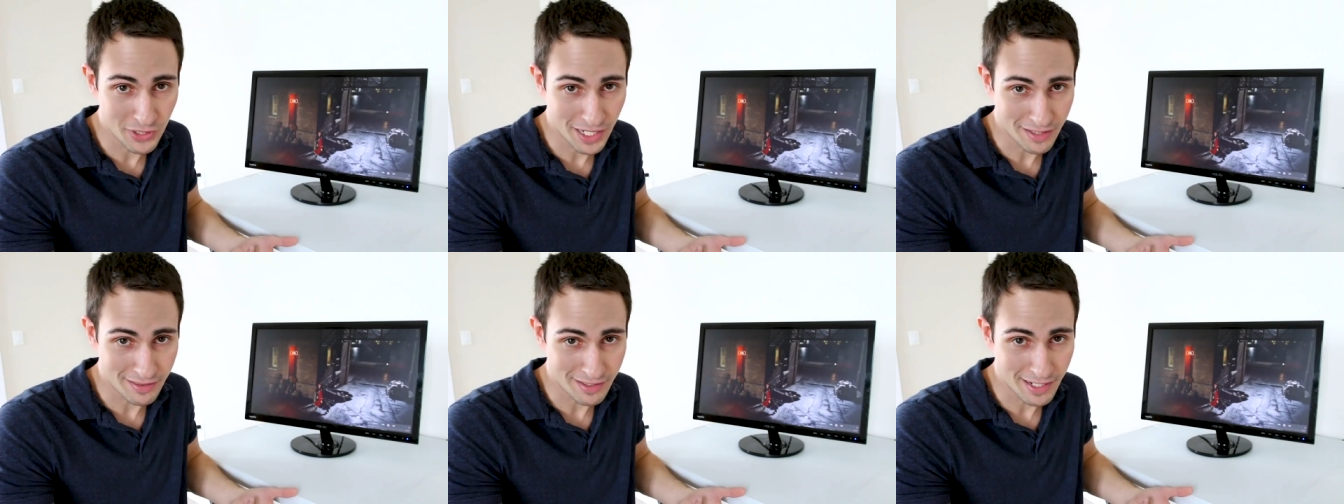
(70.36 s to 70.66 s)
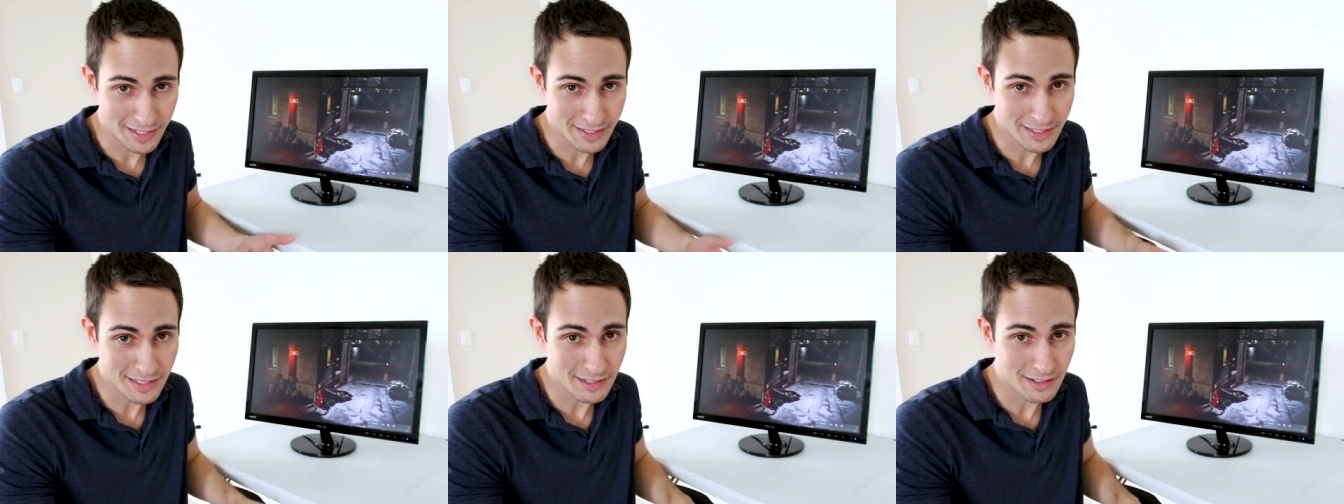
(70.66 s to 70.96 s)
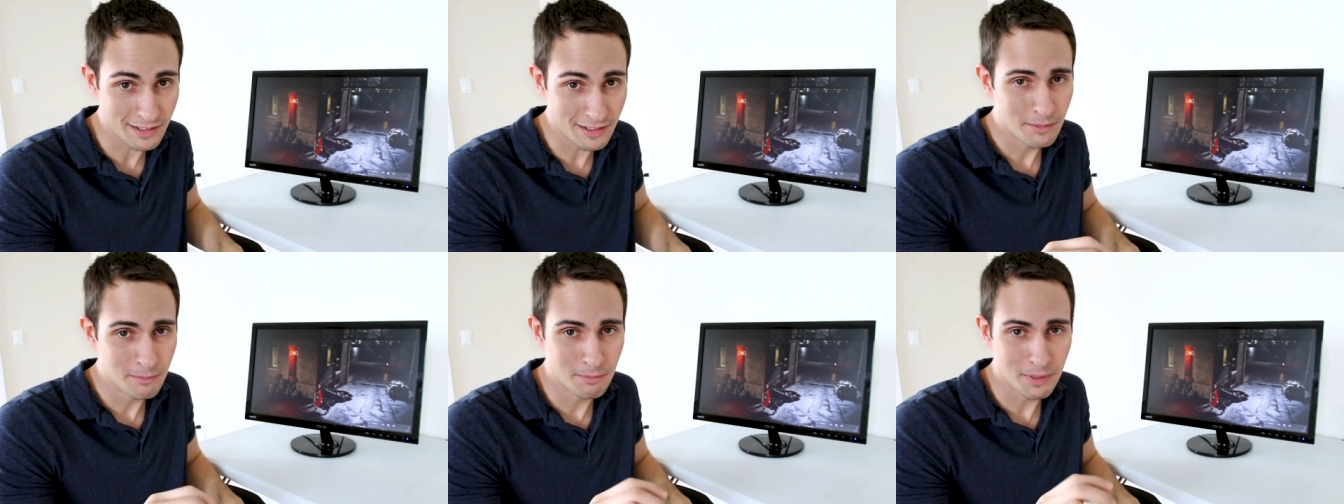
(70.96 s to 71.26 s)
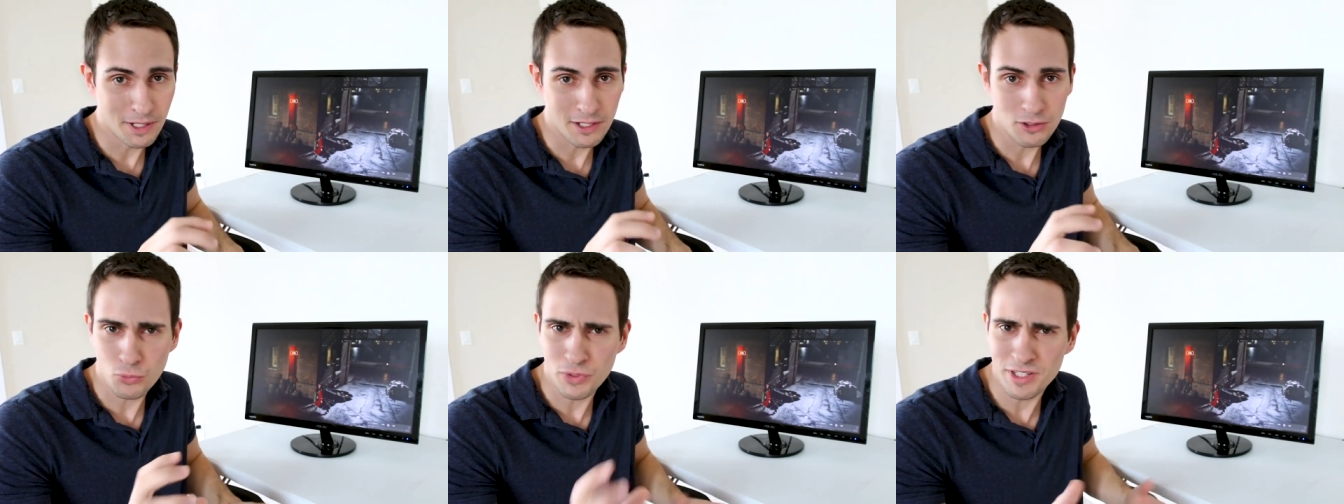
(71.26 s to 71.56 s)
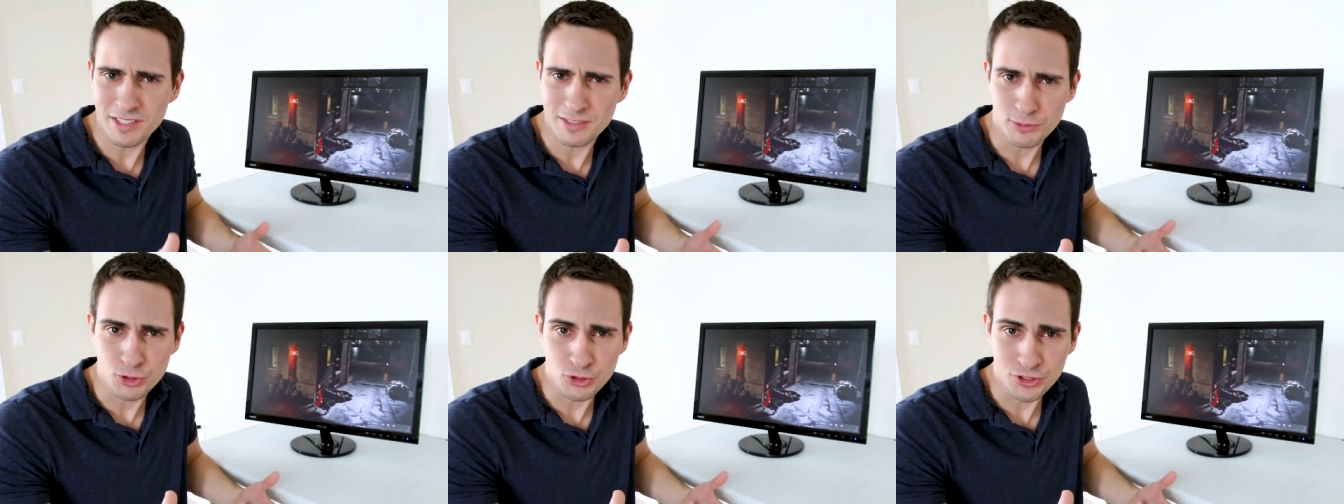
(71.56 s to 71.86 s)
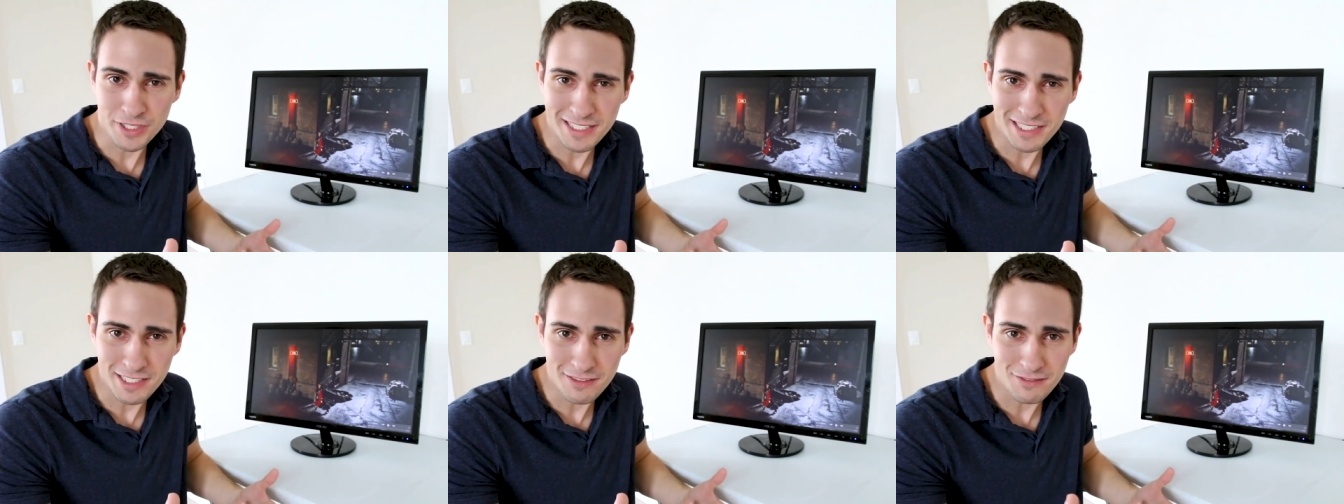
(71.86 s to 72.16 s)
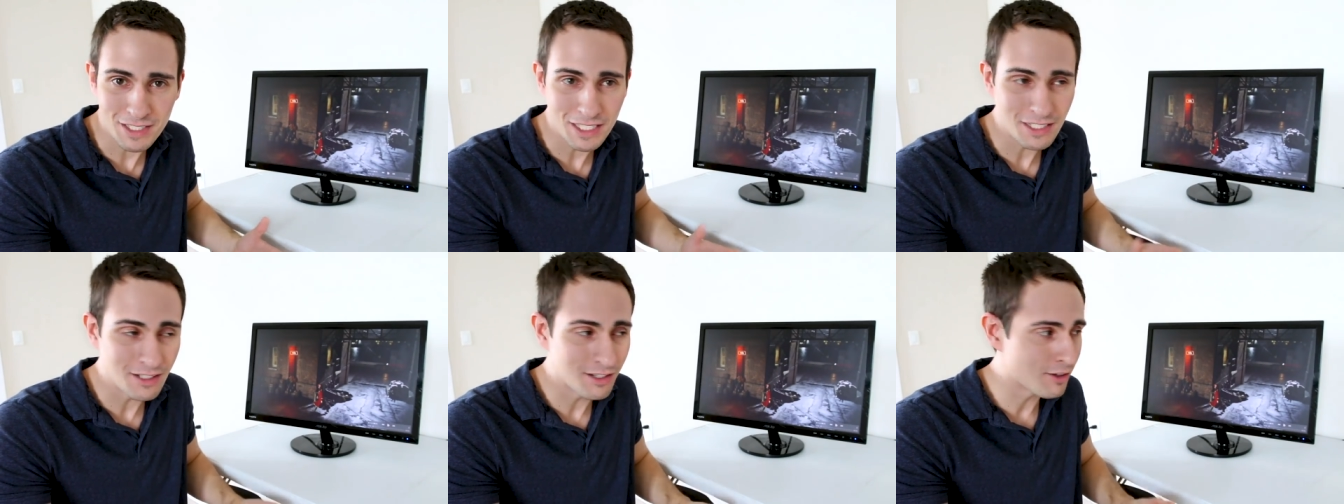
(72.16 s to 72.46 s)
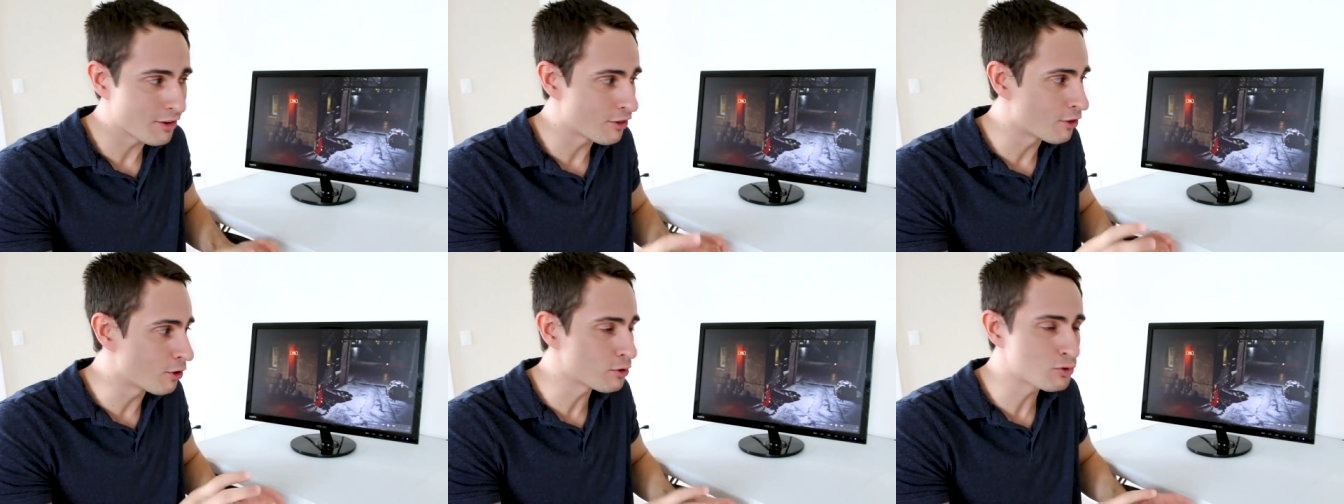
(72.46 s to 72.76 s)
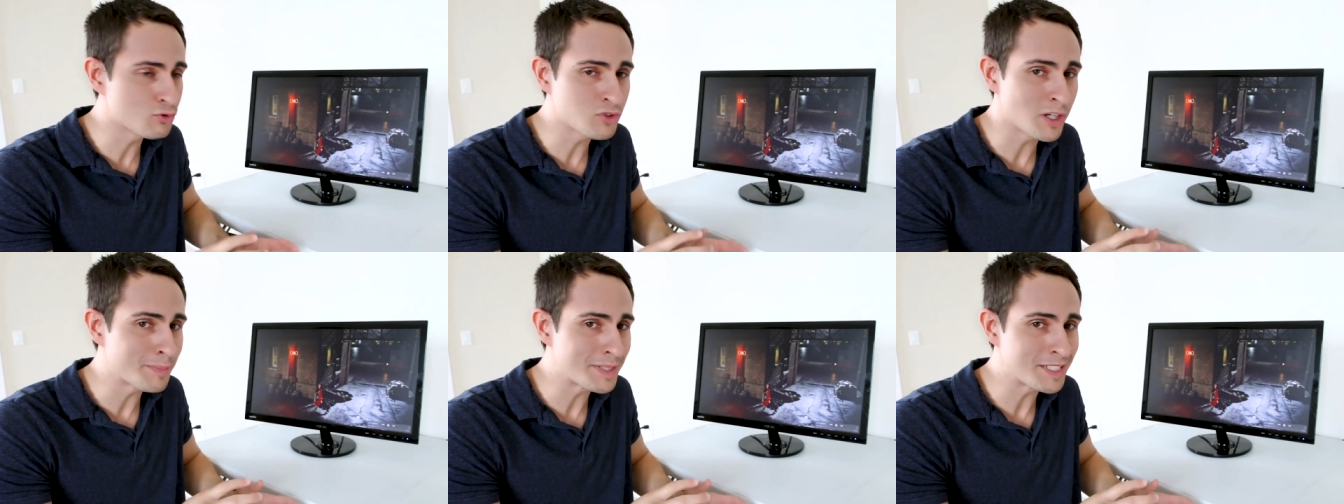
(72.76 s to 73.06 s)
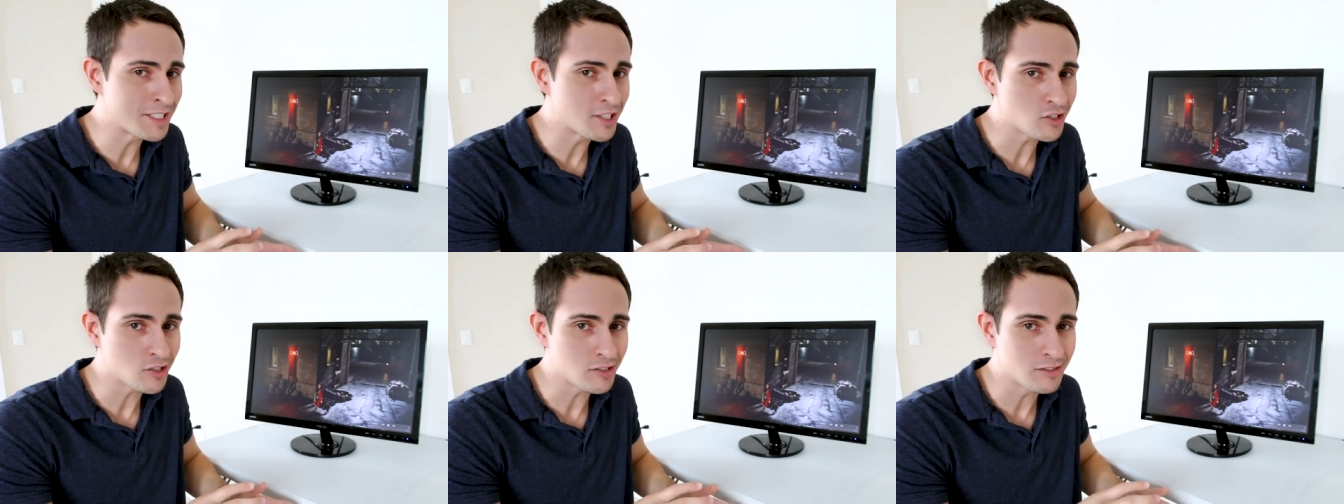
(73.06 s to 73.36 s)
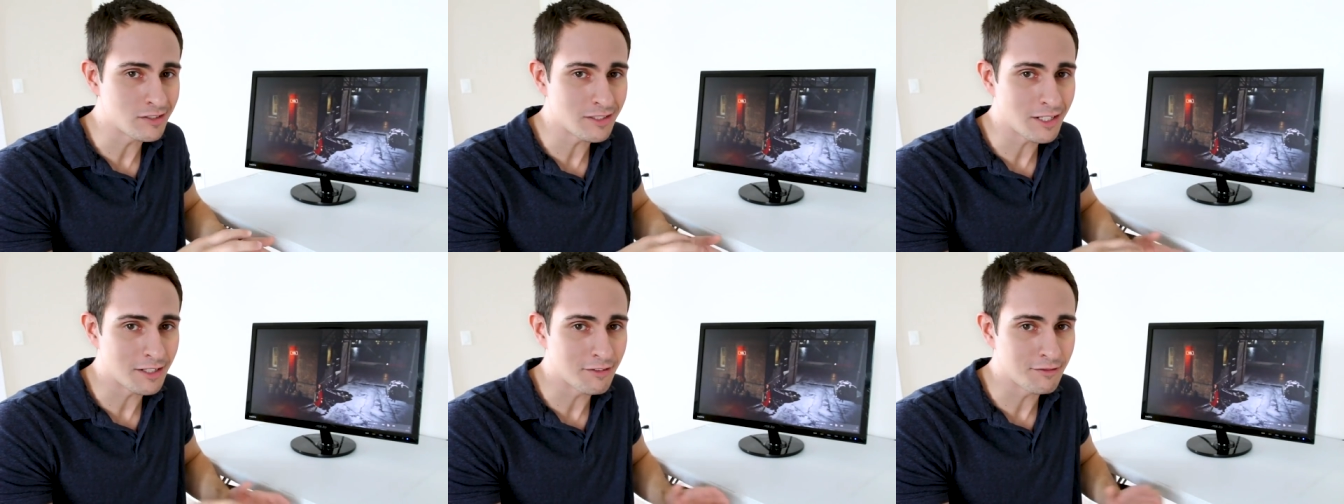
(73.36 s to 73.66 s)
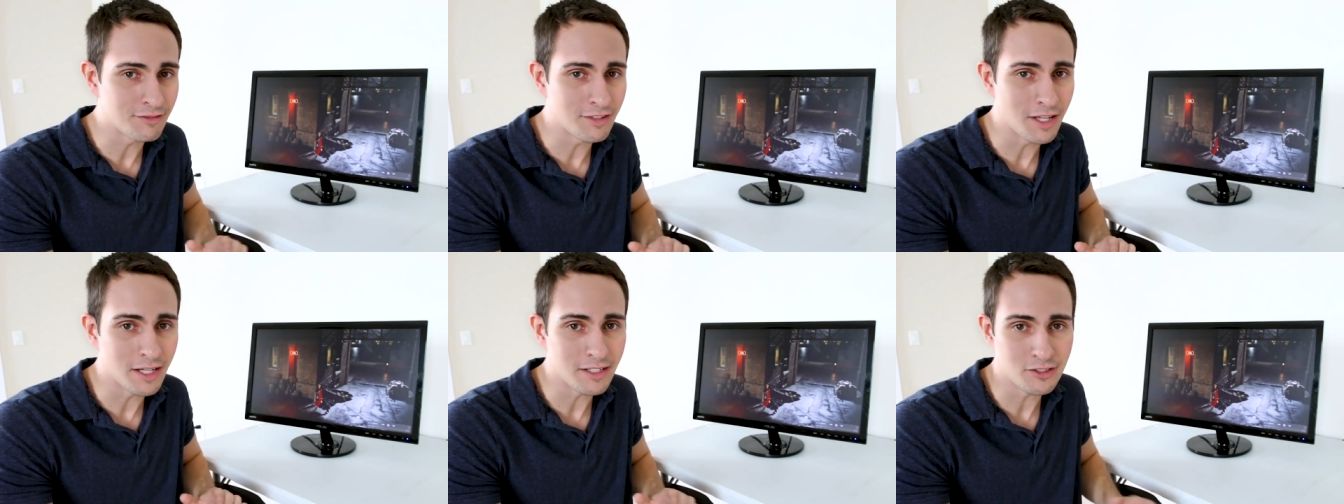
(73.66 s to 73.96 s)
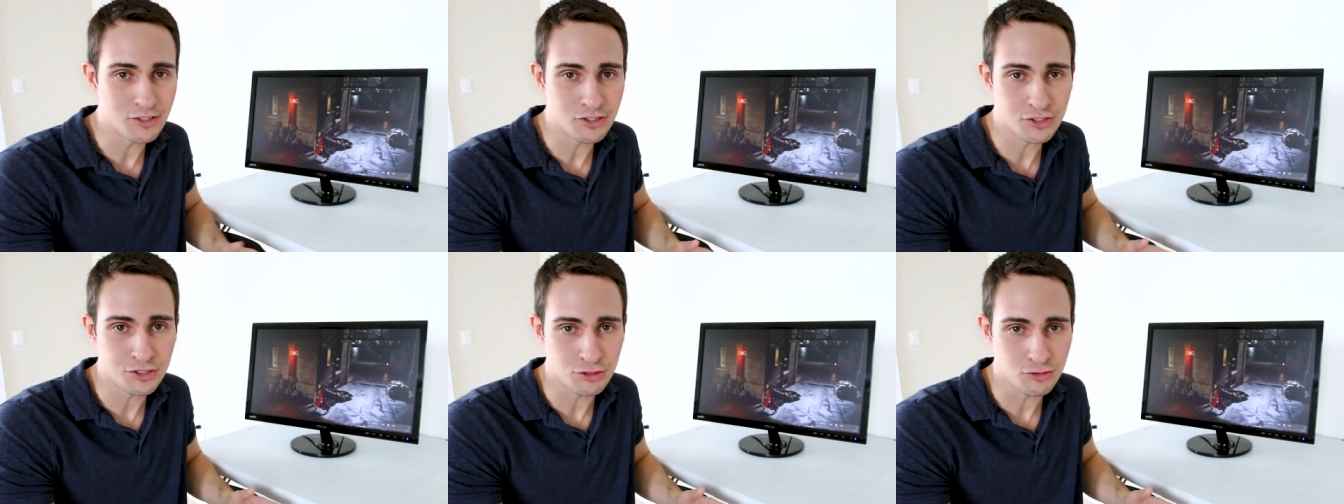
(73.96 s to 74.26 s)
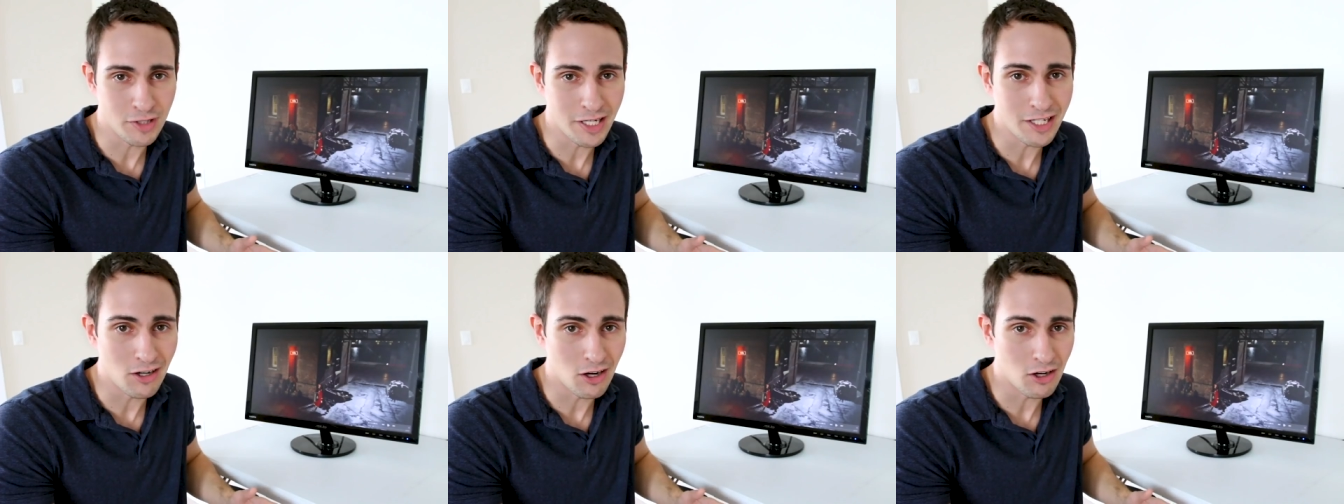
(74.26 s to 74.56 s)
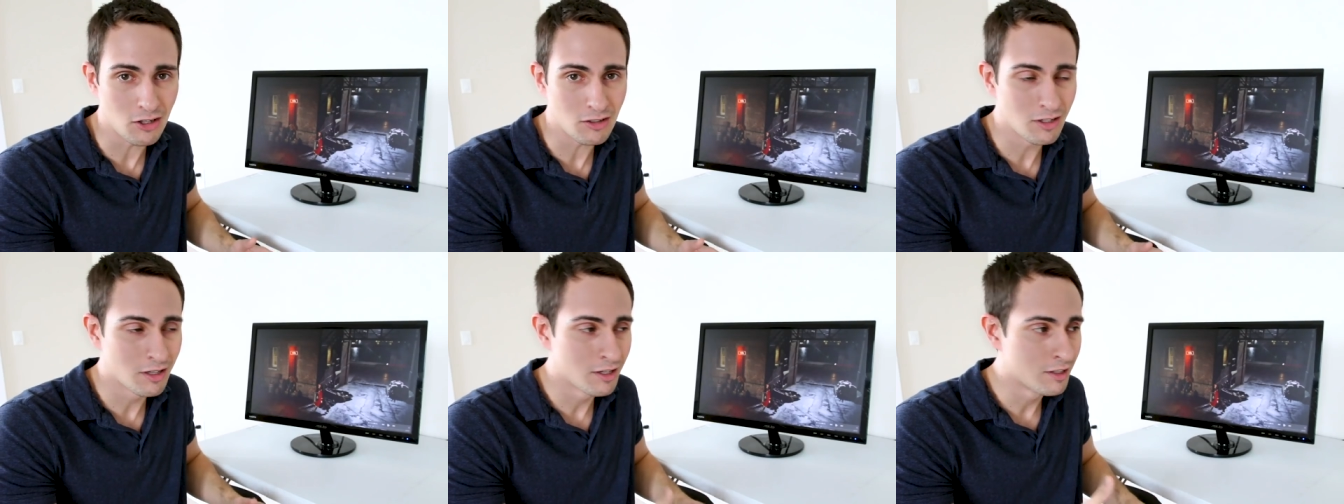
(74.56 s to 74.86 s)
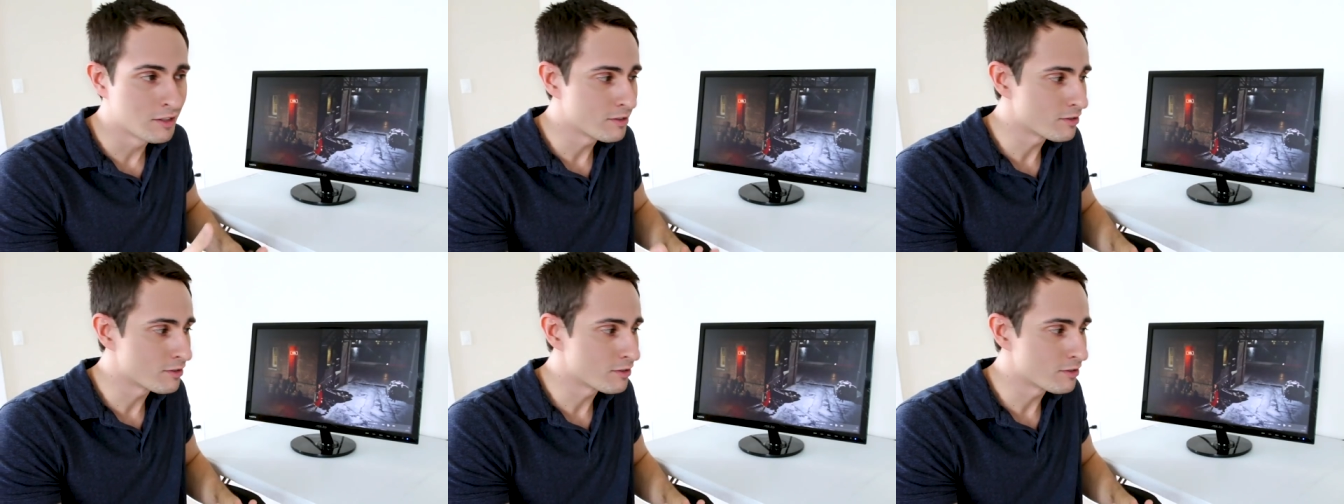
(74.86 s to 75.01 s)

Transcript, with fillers: You get the idea. But with some creativity, those repetitions can fly under your radar.